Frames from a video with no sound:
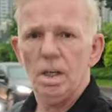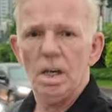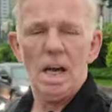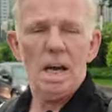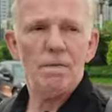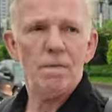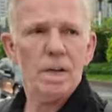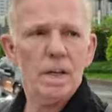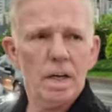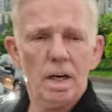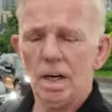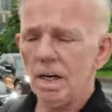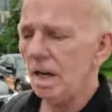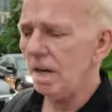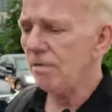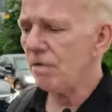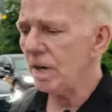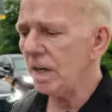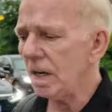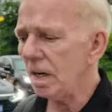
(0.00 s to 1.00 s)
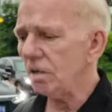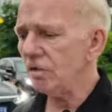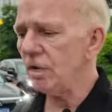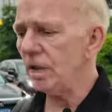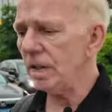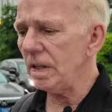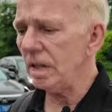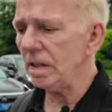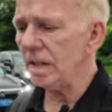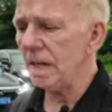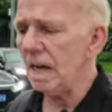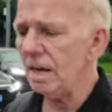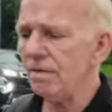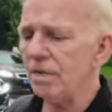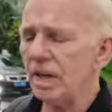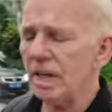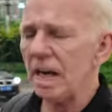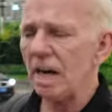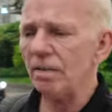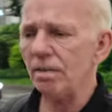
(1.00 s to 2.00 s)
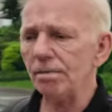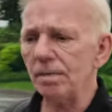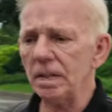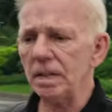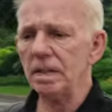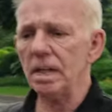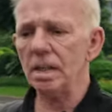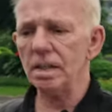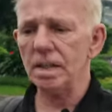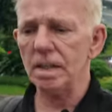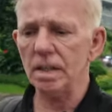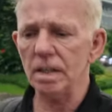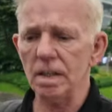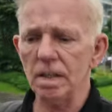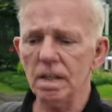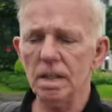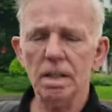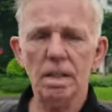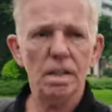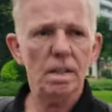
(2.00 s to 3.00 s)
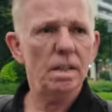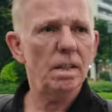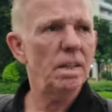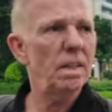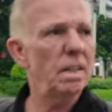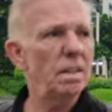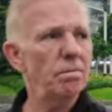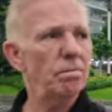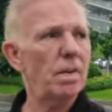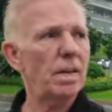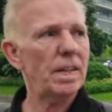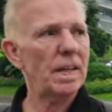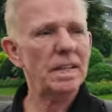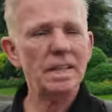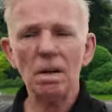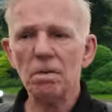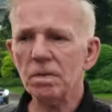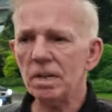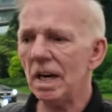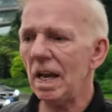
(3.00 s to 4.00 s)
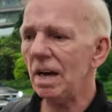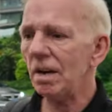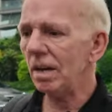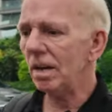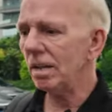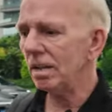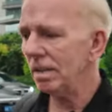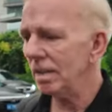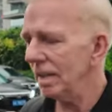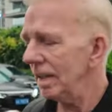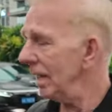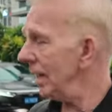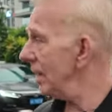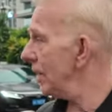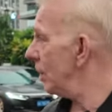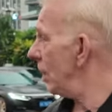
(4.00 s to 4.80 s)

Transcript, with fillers: Every, every country does it, every government does it, but they don't allow, in